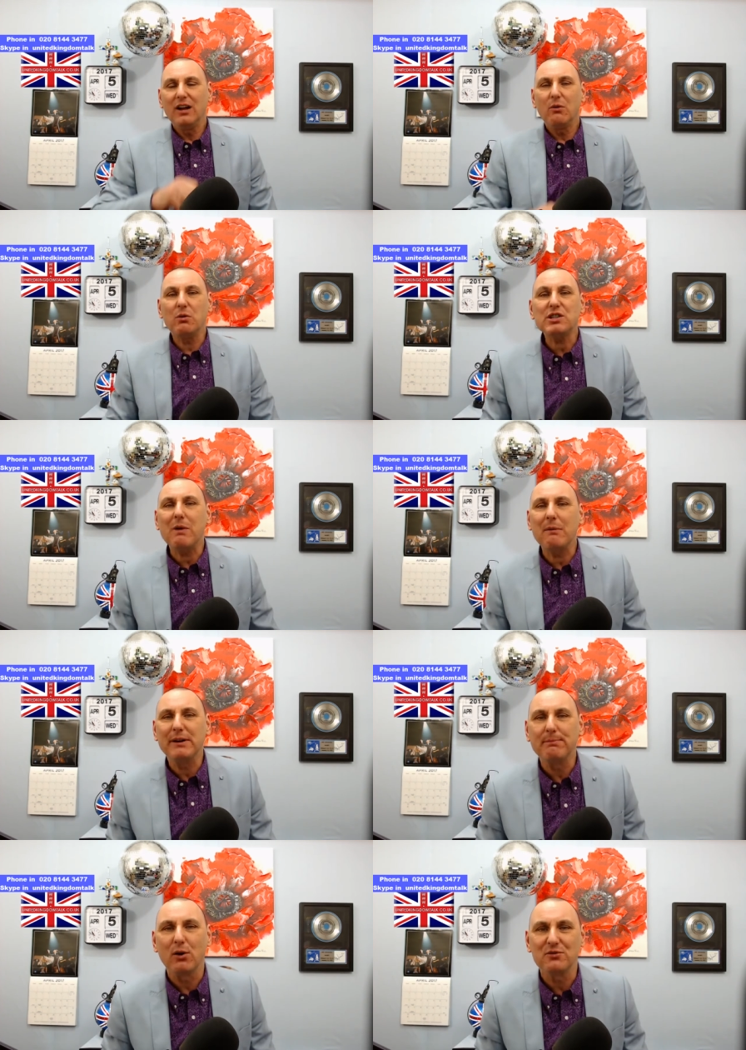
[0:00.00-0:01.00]
What's the one with
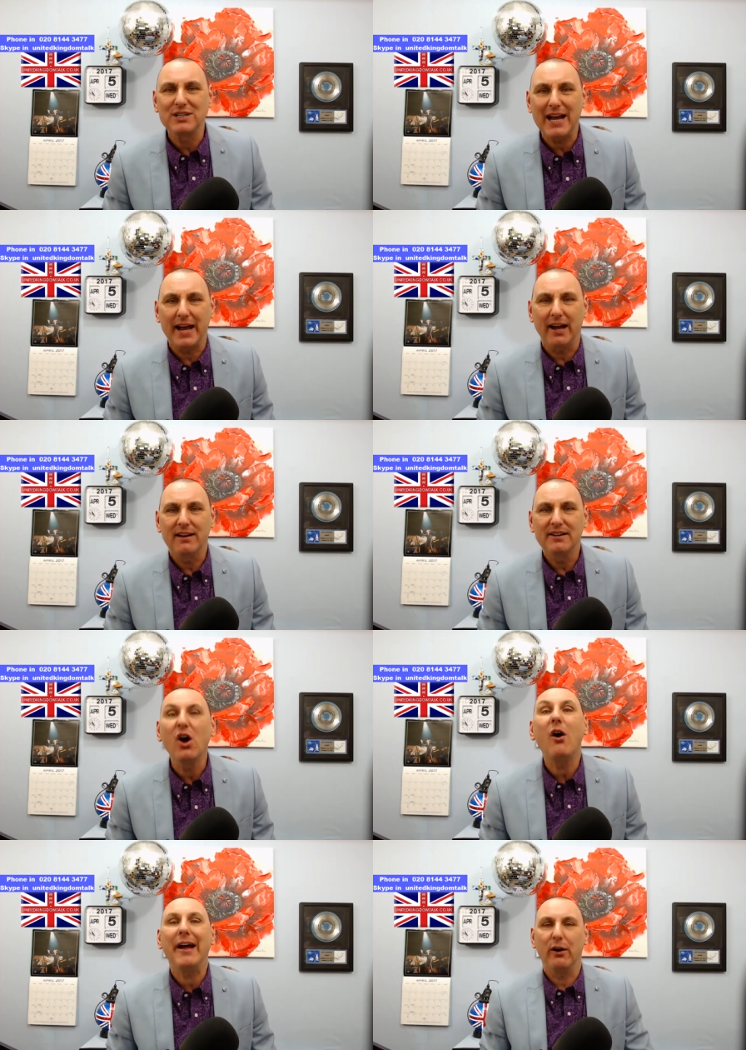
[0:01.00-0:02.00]
the blonde hair?
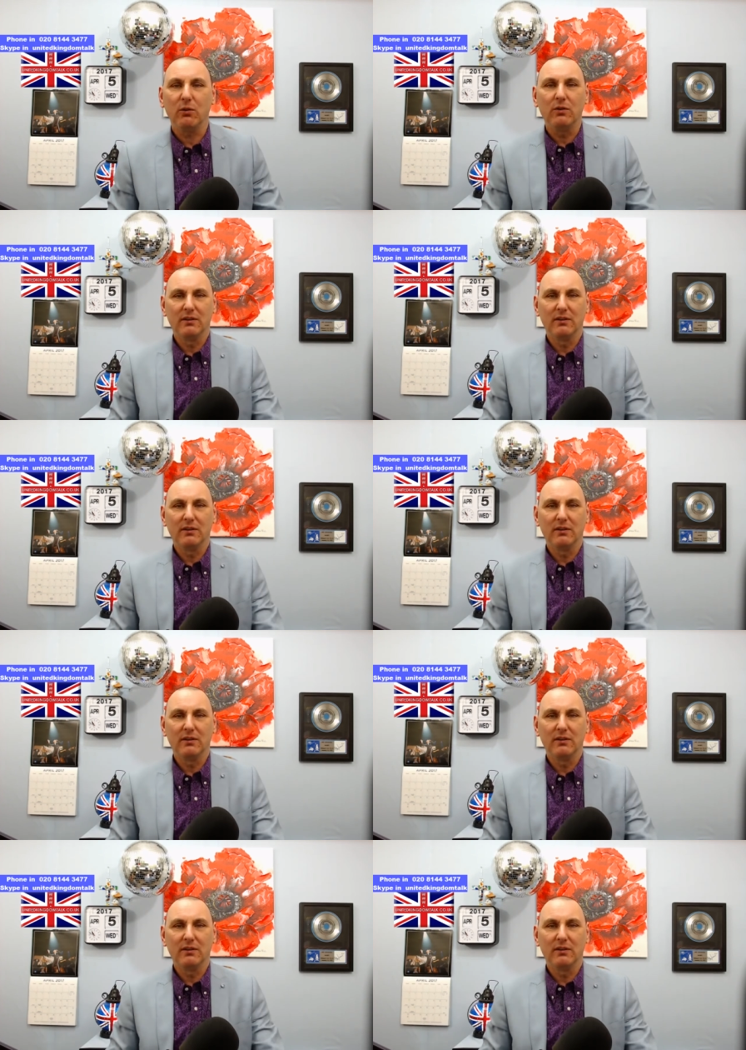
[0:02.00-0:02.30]
Niall.